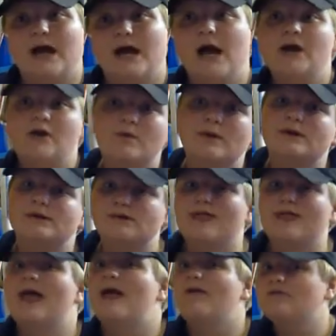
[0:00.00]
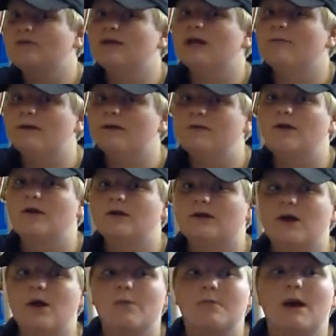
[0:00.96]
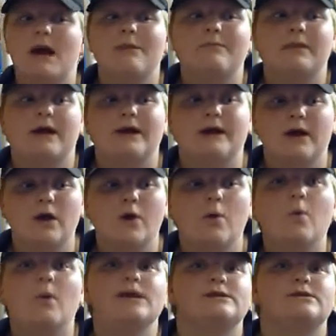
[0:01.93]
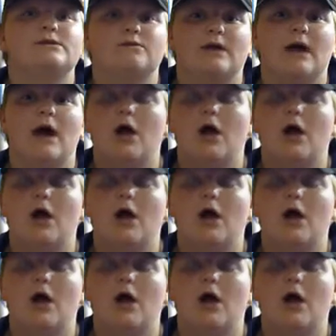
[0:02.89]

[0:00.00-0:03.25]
I always do that. Every time I'm going to go and buy a plane, I always do that.